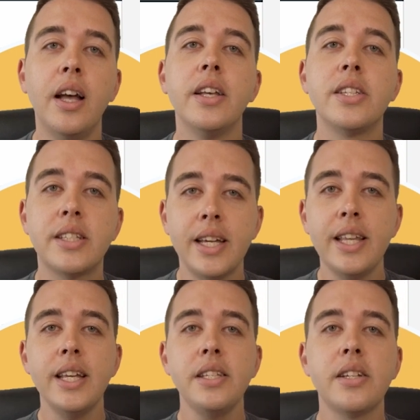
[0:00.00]
See
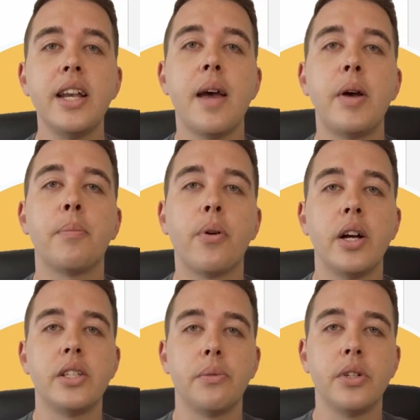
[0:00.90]
these dynamic
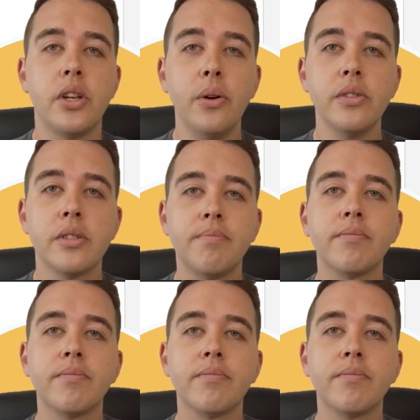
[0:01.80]
pricing results?